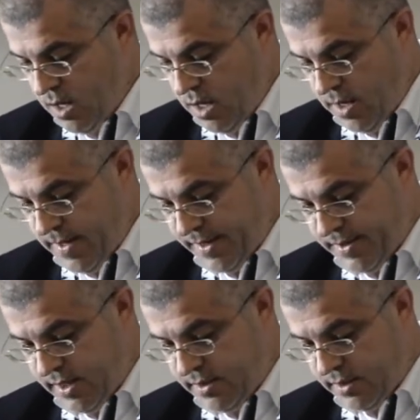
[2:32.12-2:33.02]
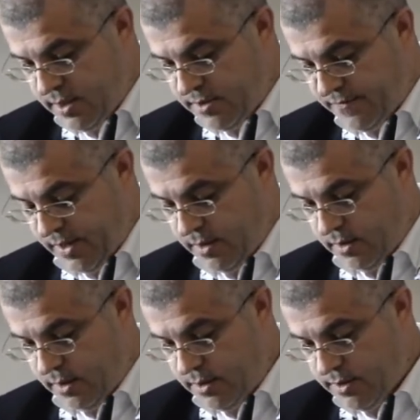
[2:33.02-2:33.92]
In that sense, his fight
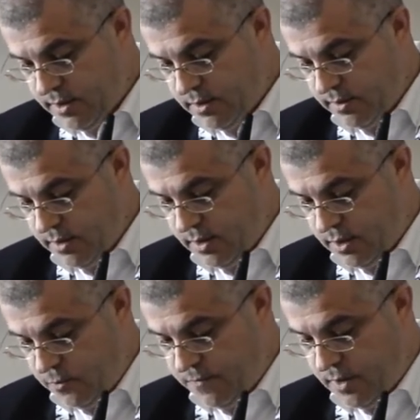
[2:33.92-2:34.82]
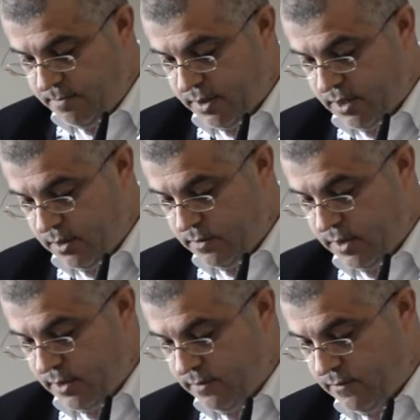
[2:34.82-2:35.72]
against Rufin in
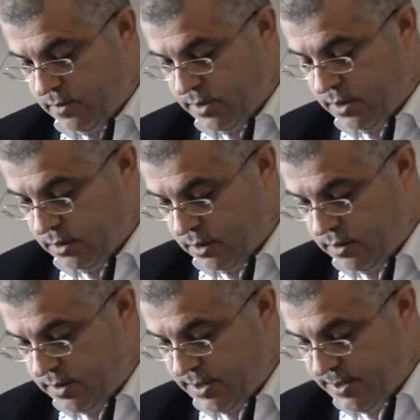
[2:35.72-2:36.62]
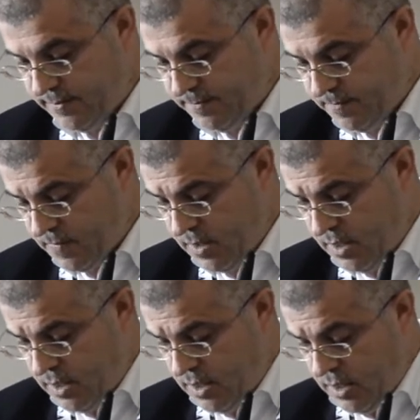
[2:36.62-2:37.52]
particular was ruthless.
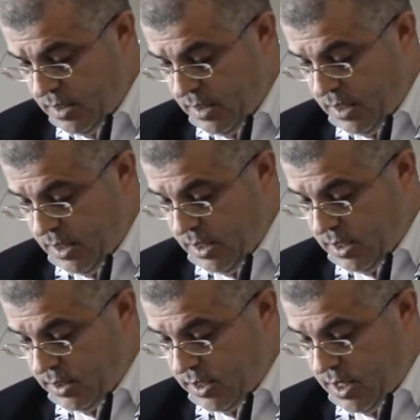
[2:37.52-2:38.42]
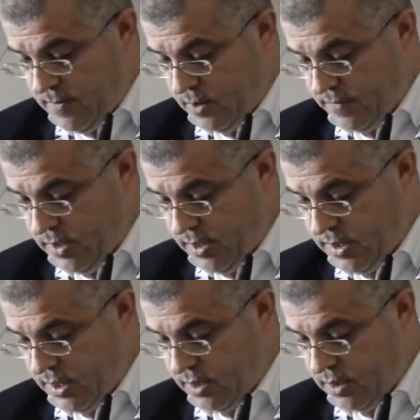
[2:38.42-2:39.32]
At the time of
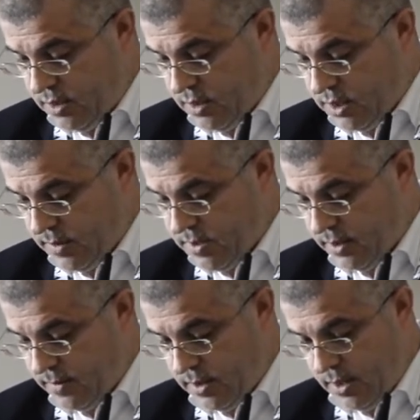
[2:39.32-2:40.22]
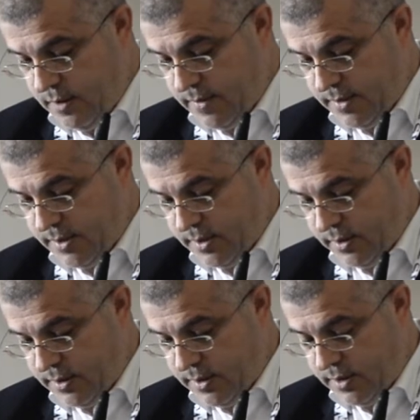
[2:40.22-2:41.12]
these and all subsequent events
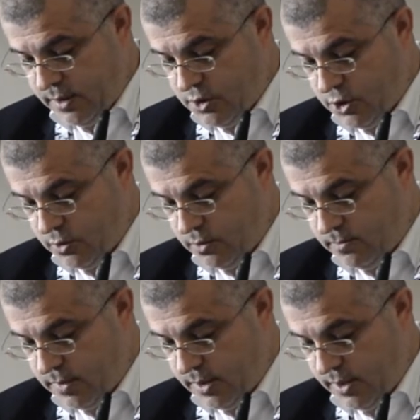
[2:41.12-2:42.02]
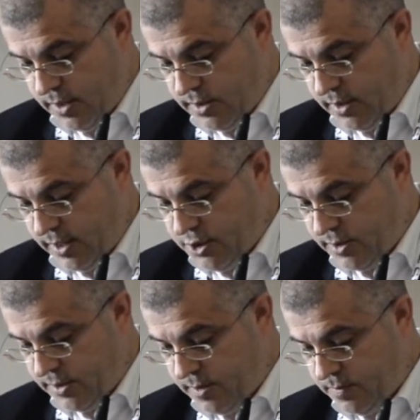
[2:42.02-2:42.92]
concerning Jerome and his
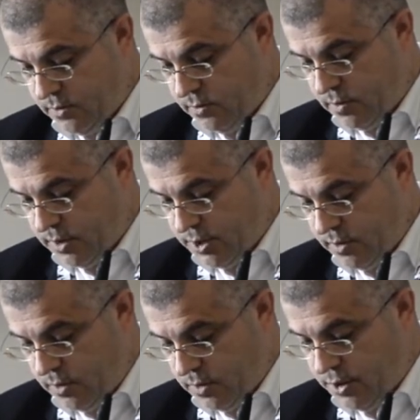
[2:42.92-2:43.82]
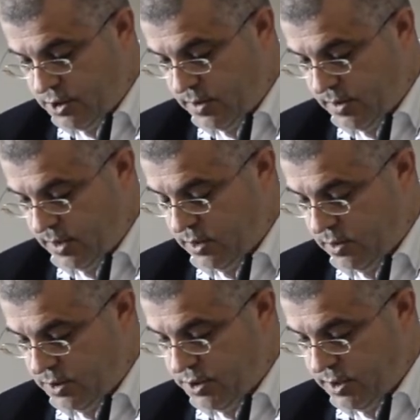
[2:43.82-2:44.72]
relationship to Origen and
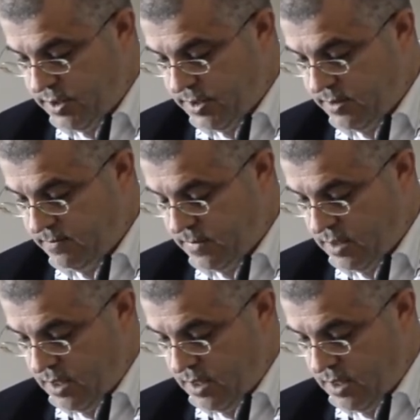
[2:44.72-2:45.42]
Origenism,